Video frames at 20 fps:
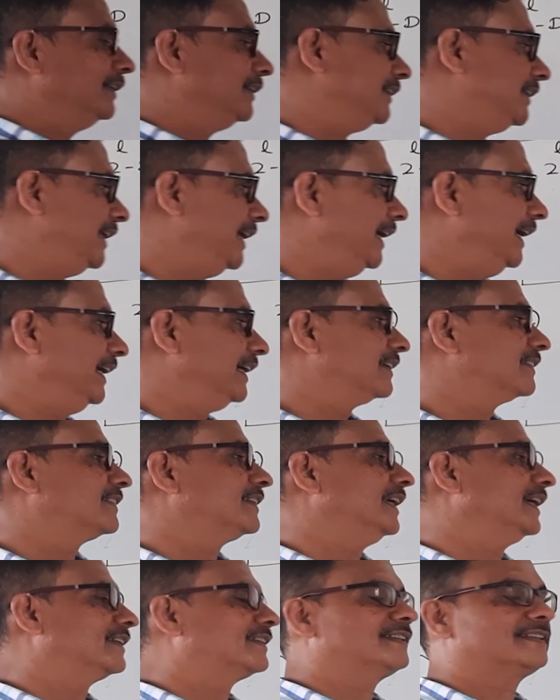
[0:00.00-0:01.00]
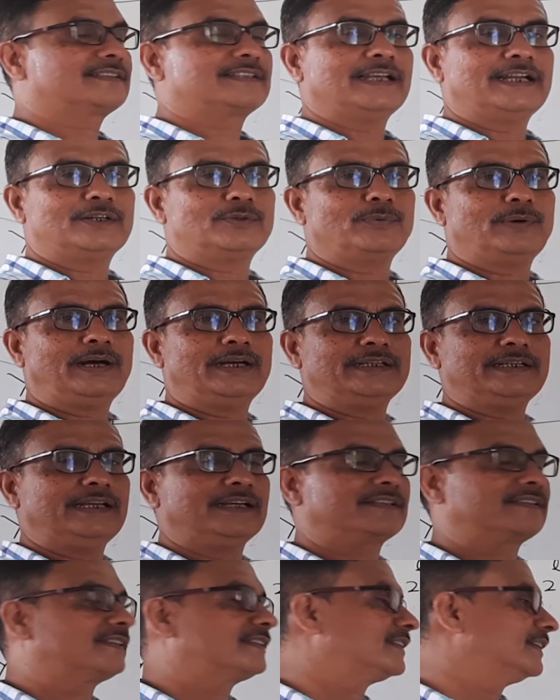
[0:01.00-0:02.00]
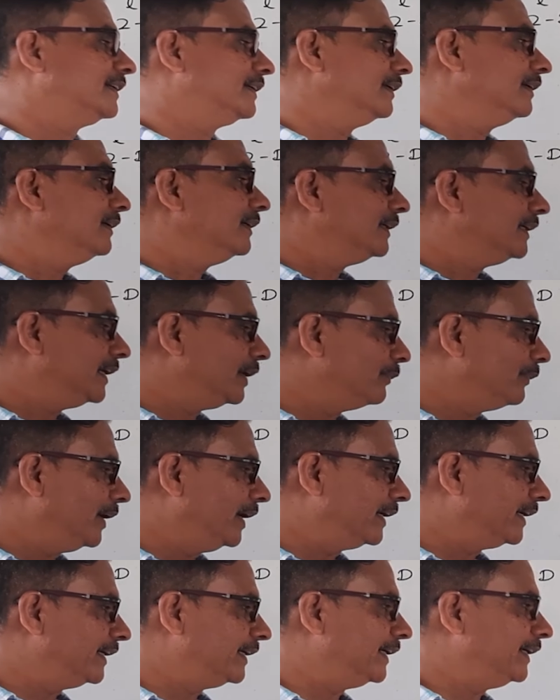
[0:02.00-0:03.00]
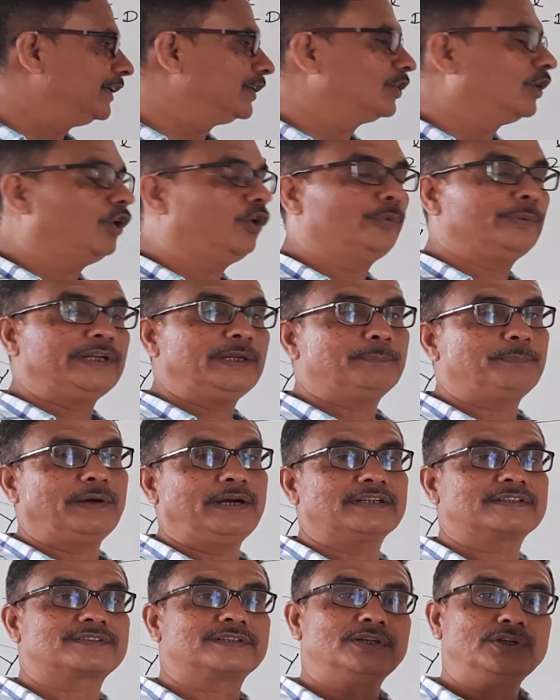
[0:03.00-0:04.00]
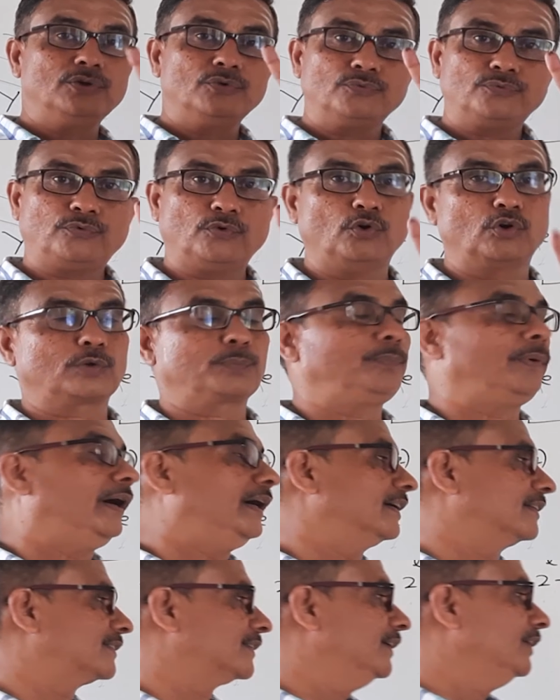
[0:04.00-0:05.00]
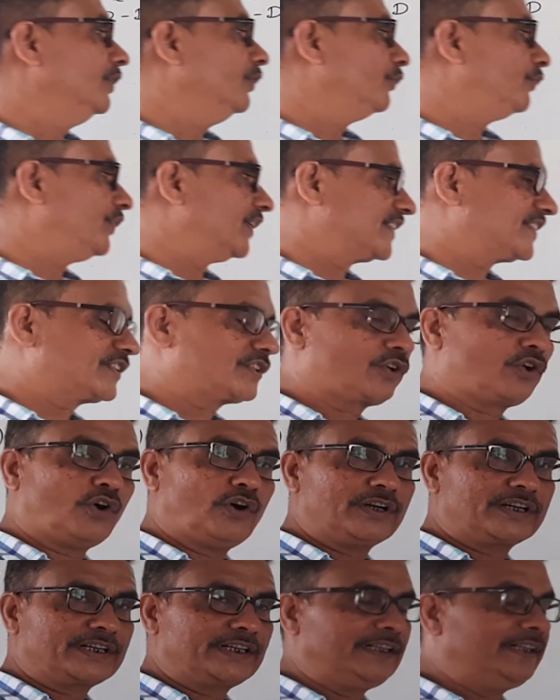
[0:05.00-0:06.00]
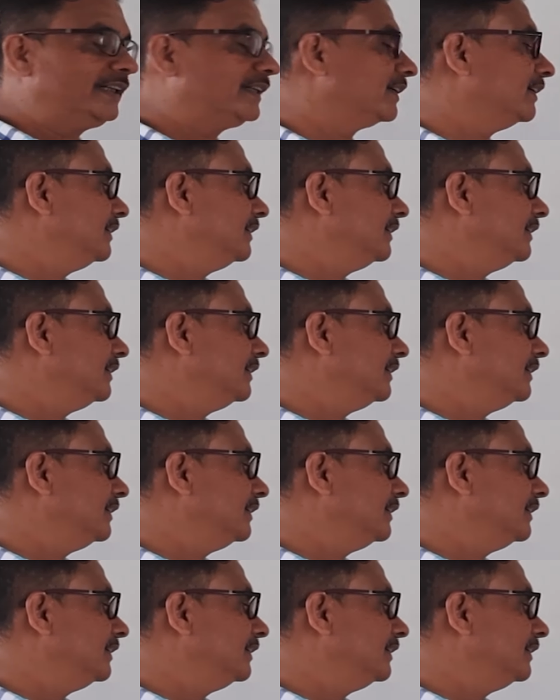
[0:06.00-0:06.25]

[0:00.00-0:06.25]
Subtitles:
The x-axis and y-axis divided into how many parts? 4 parts. First quadrant,